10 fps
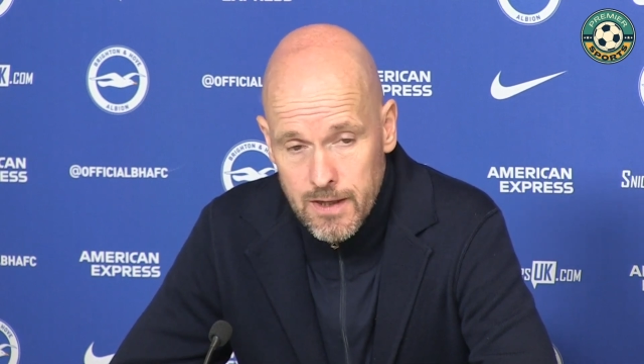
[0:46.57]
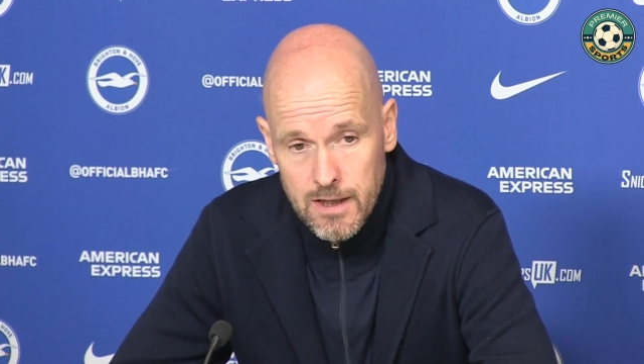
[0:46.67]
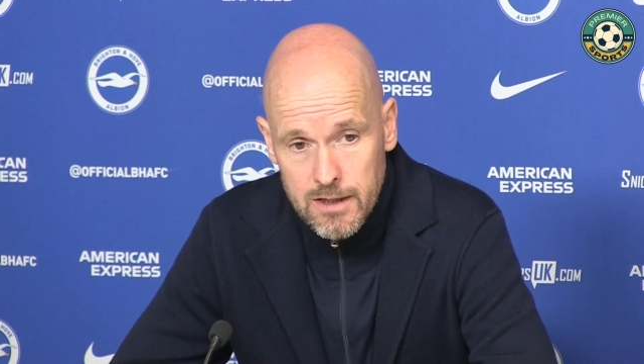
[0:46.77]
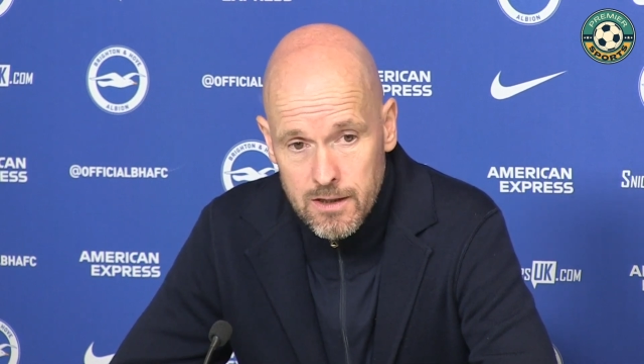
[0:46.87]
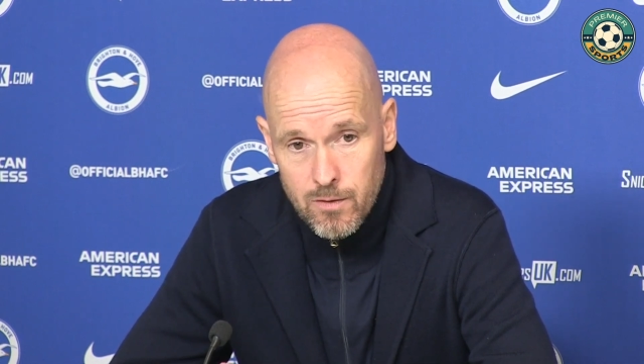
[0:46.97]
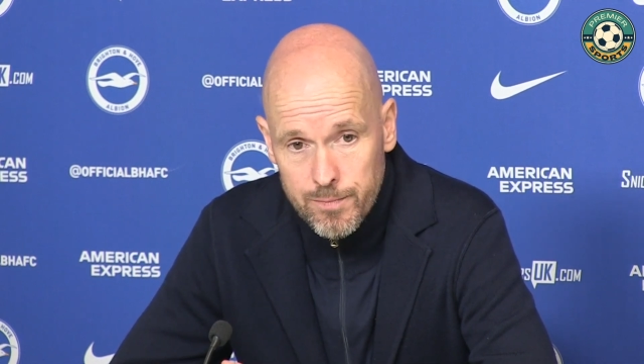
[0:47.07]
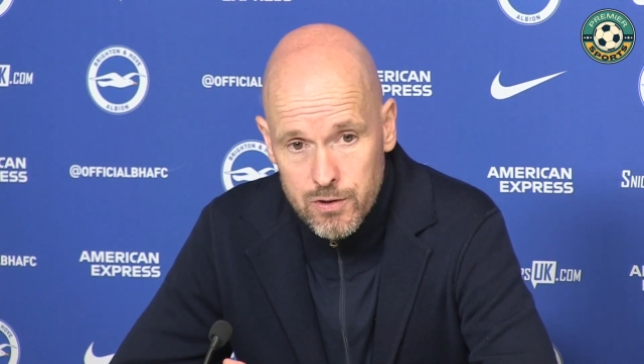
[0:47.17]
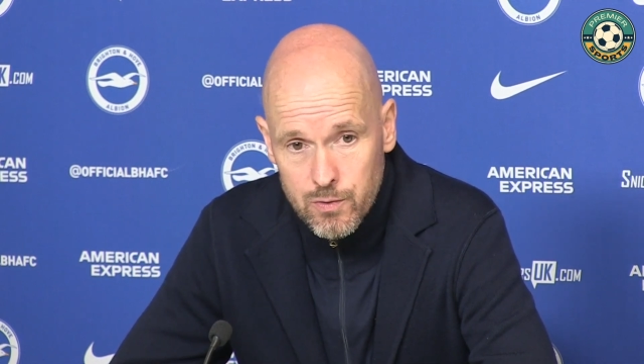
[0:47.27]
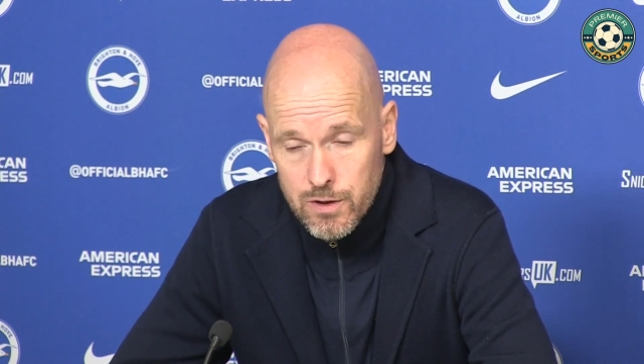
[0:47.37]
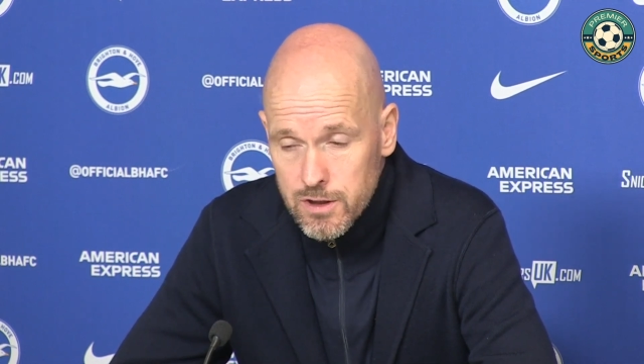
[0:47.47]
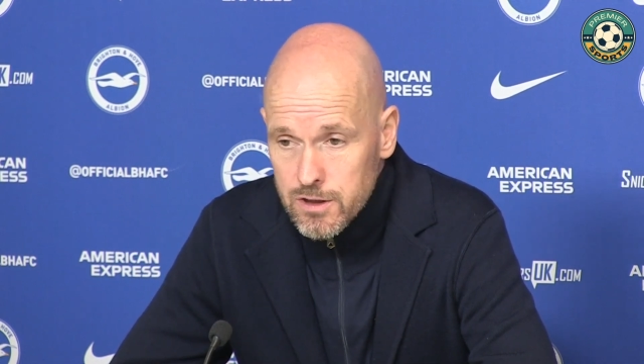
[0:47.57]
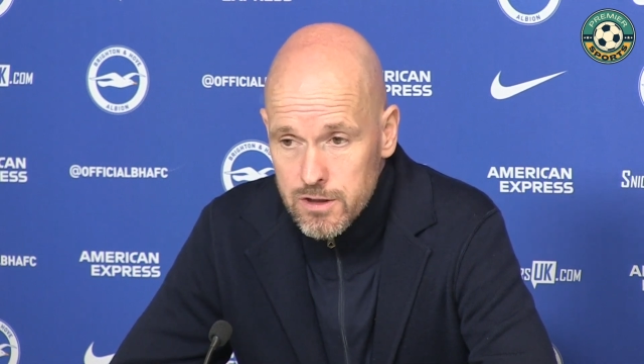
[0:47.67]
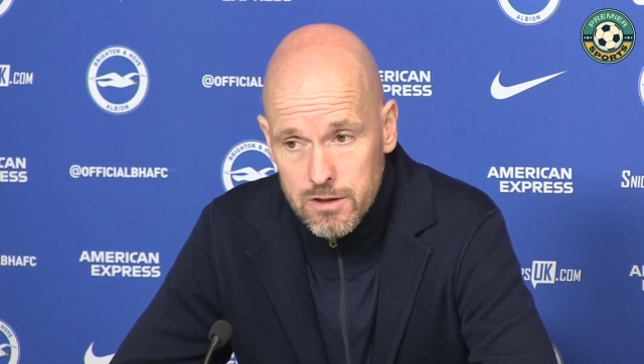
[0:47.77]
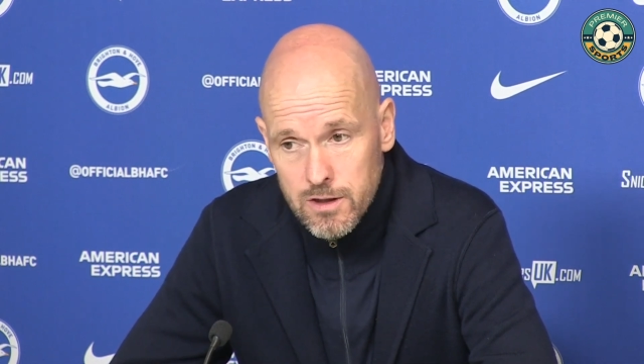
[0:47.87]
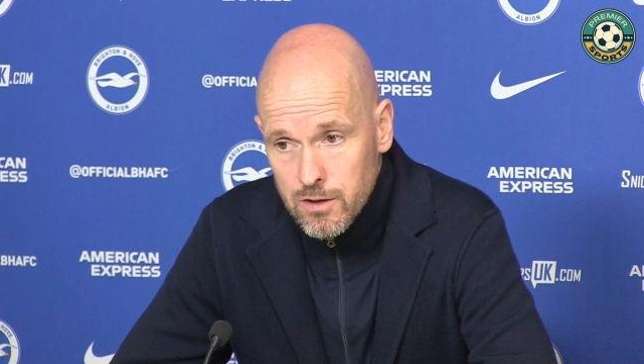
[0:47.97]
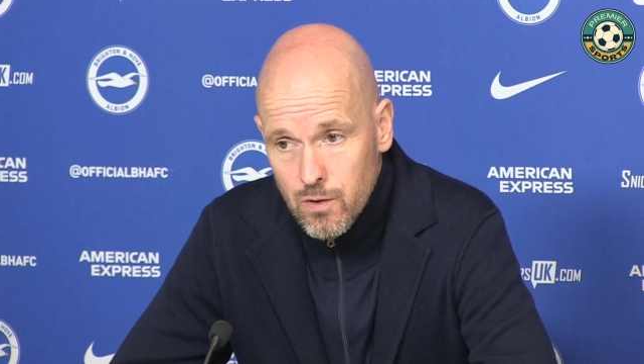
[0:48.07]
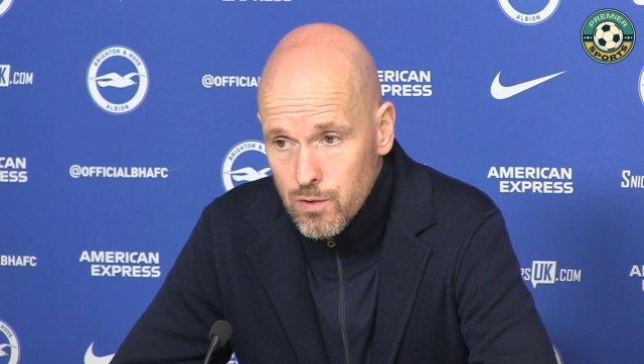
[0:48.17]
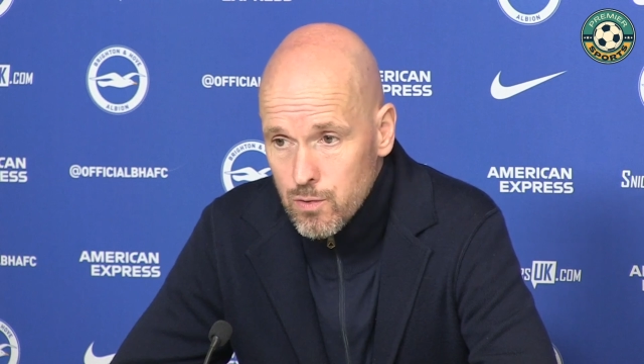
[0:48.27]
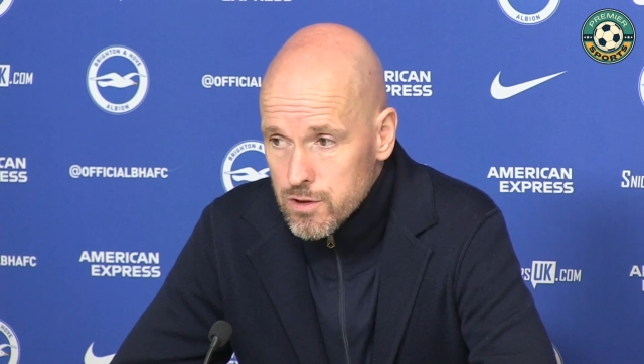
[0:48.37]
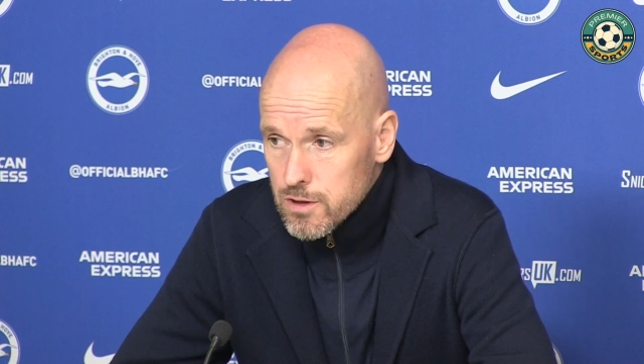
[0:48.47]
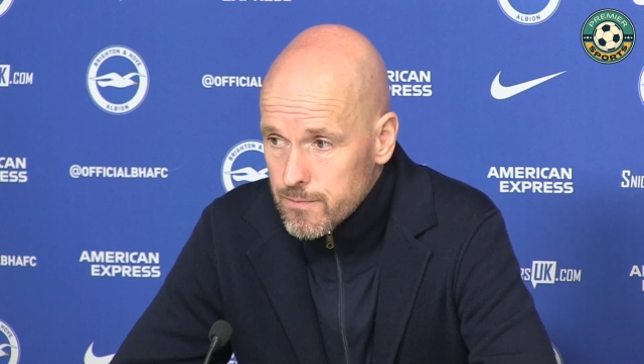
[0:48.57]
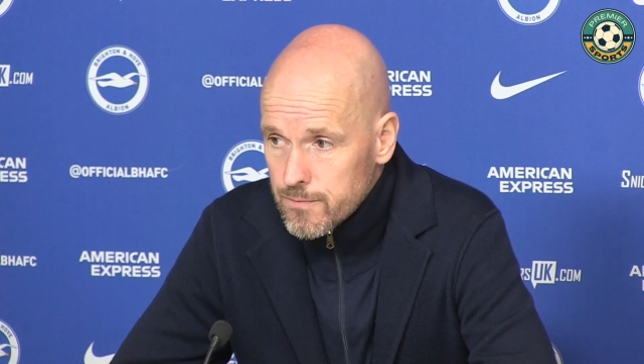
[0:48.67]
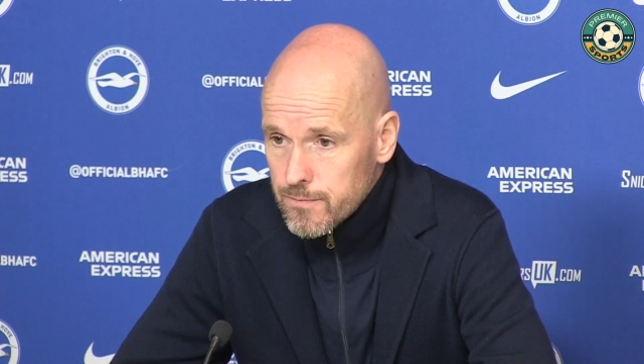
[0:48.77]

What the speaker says: the opportunities, then don't lose.